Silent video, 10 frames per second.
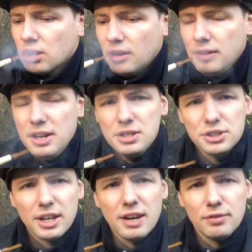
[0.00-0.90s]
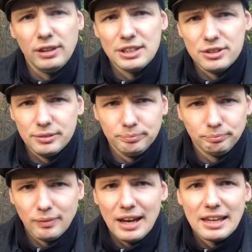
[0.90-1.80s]
And here's a cover letter.
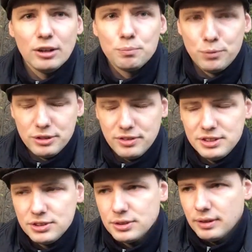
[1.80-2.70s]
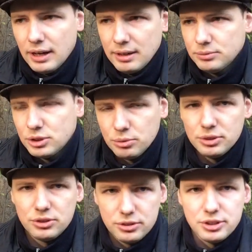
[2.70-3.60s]
I cannot print this, so
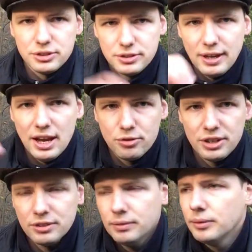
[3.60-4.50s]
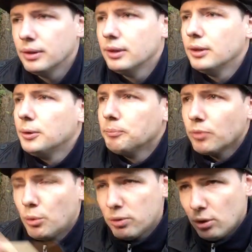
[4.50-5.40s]
it's just handwritten,
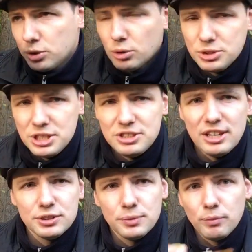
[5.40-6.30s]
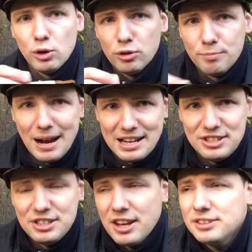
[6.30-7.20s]
with all your details, all of my
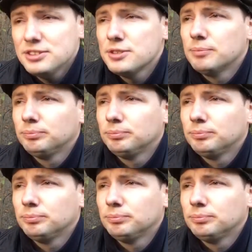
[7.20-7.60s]
details,